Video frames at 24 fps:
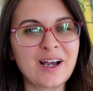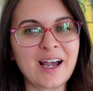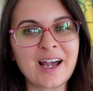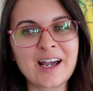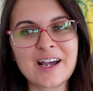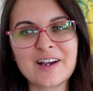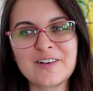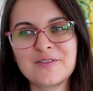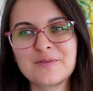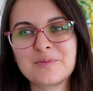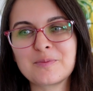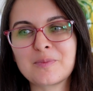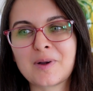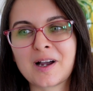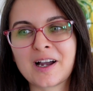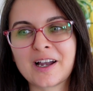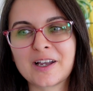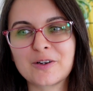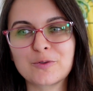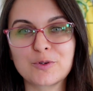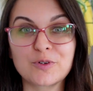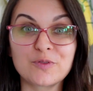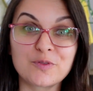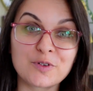have
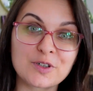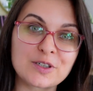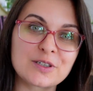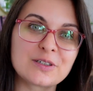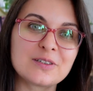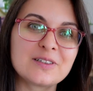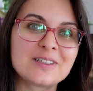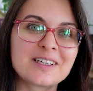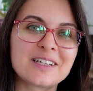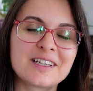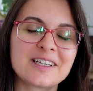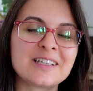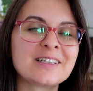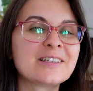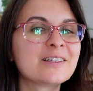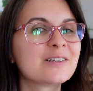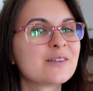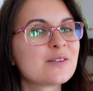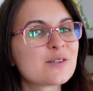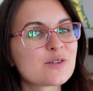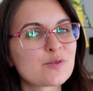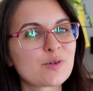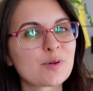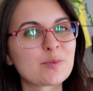my referral link in the
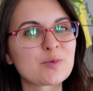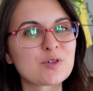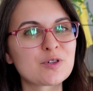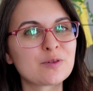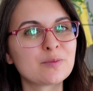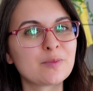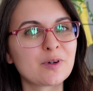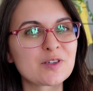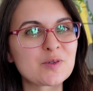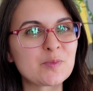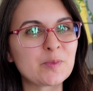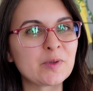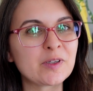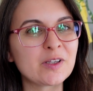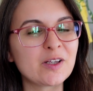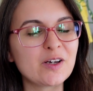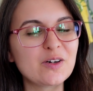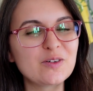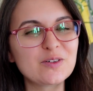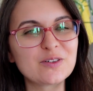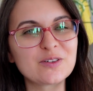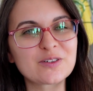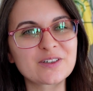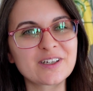description box
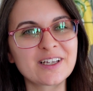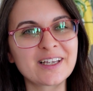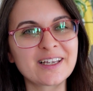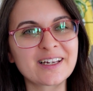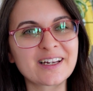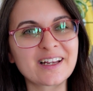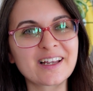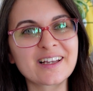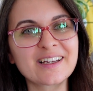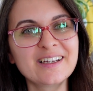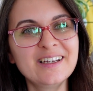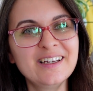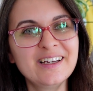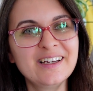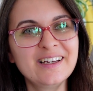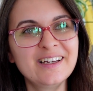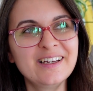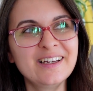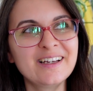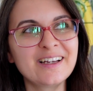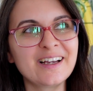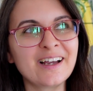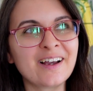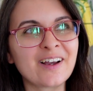below. You're getting
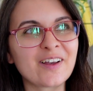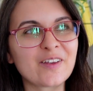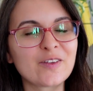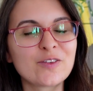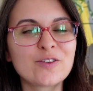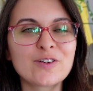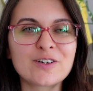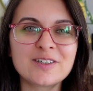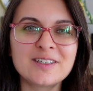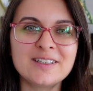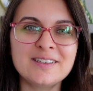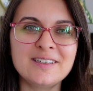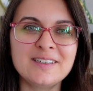30